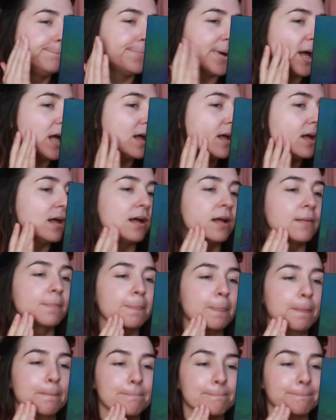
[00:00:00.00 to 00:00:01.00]
But
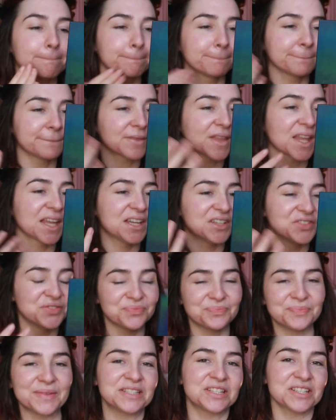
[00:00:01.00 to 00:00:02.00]

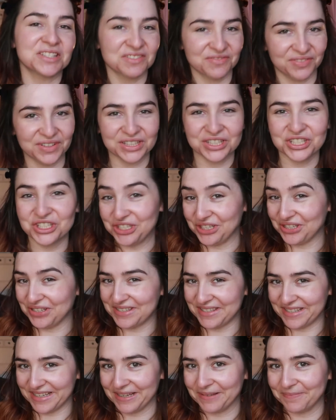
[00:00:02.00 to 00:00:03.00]
it doesn't feel as
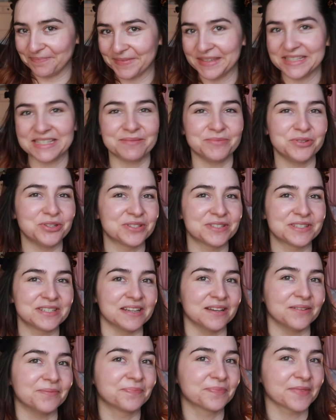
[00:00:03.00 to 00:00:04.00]
juicy as I'm used
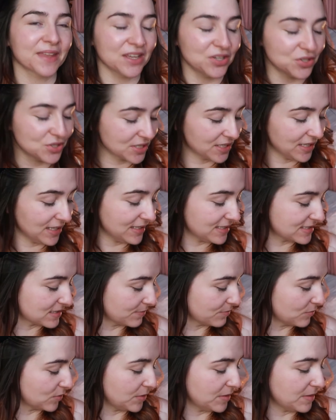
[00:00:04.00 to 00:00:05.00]
to. I usually like
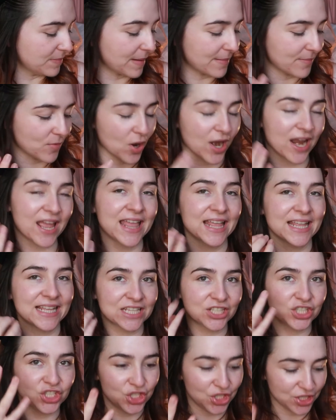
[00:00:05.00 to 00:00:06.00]
some wee bit more
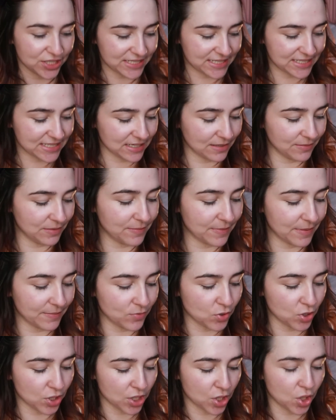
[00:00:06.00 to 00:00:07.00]
juice to it, a wee bit
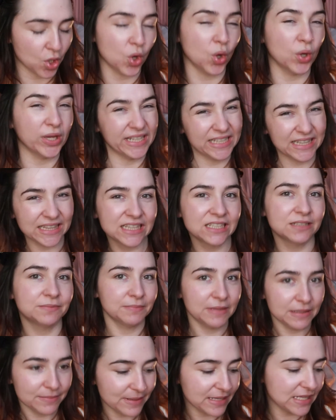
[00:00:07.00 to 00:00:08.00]
more oil,
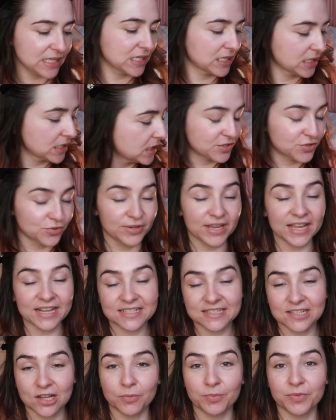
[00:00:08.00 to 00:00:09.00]
maybe. So
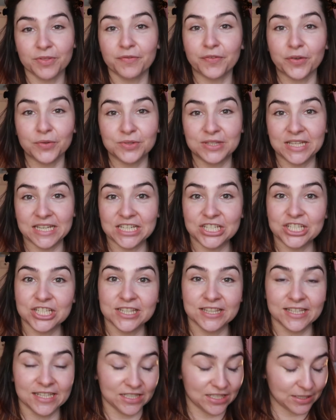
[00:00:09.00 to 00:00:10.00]
next up, the
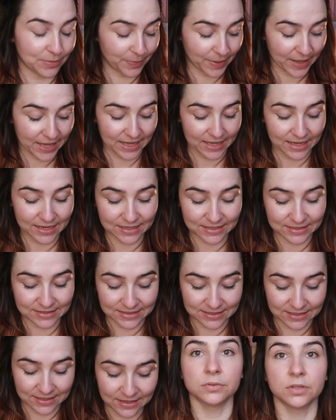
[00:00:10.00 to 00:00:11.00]
foundation that you
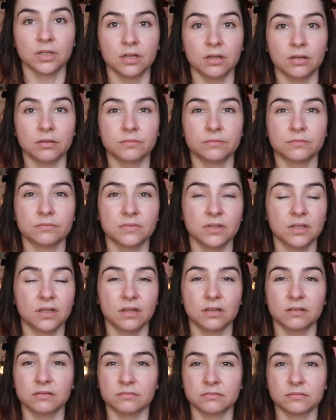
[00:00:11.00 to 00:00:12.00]
picked.
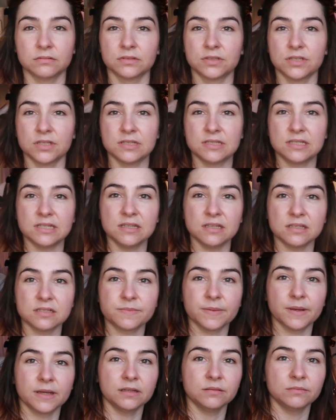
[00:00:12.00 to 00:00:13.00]
Do you see this
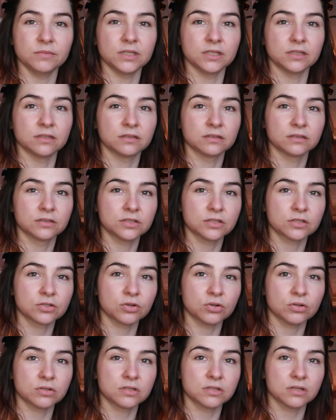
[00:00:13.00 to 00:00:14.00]
behind me? Just
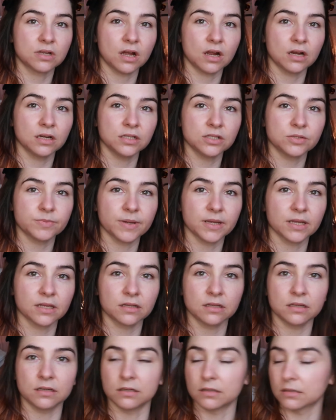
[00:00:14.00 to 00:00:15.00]
causing carnage back
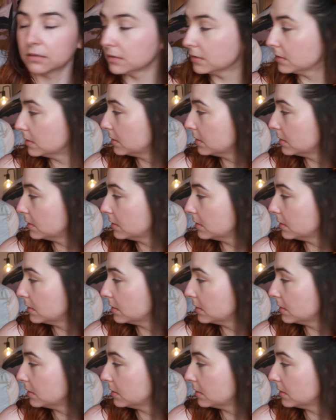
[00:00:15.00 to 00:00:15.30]
there.